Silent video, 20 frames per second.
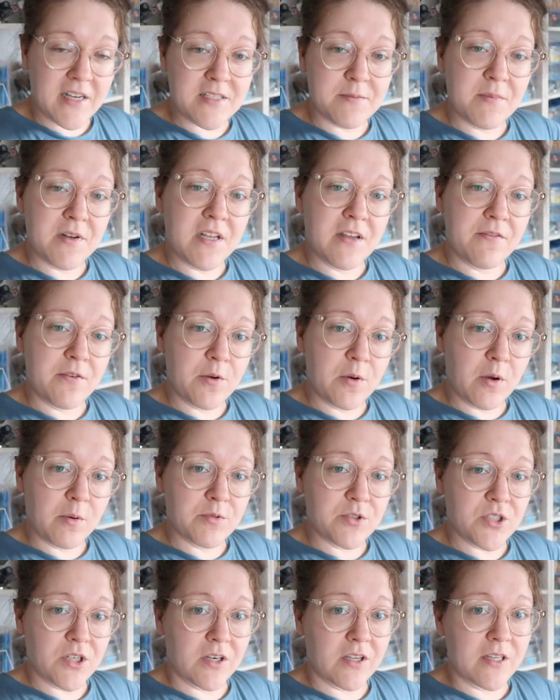As many of you know,
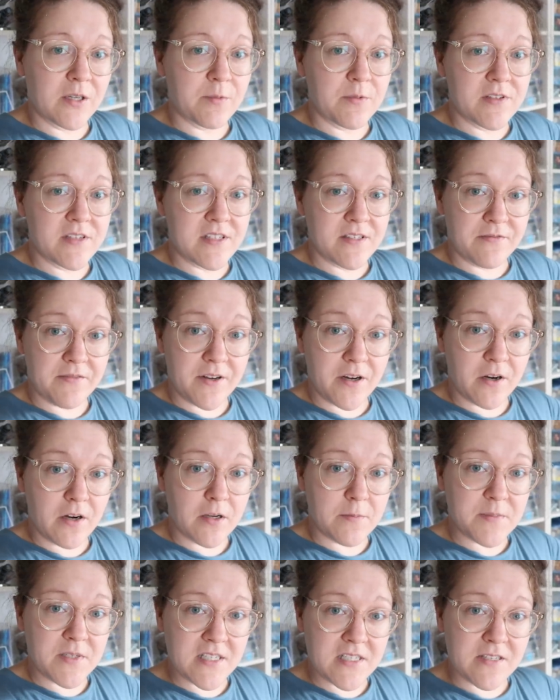I'm struggling with severe
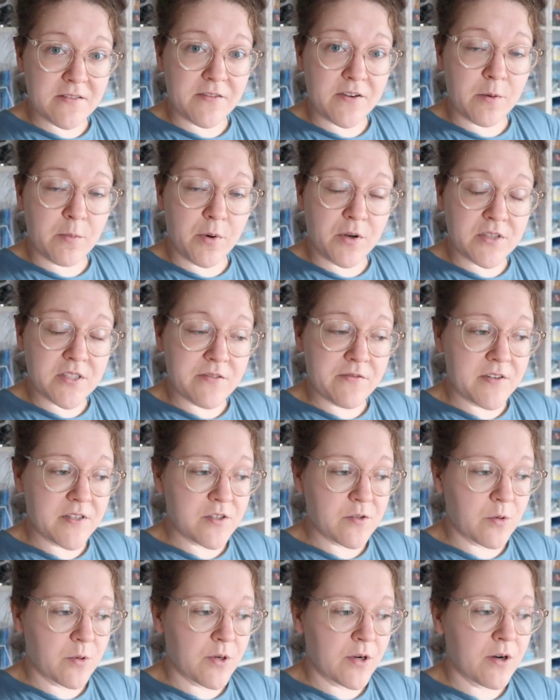obsessive compulsive
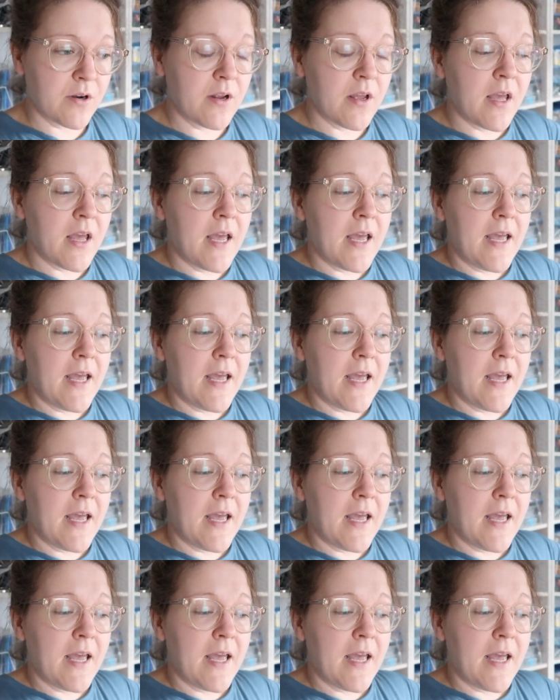disorder,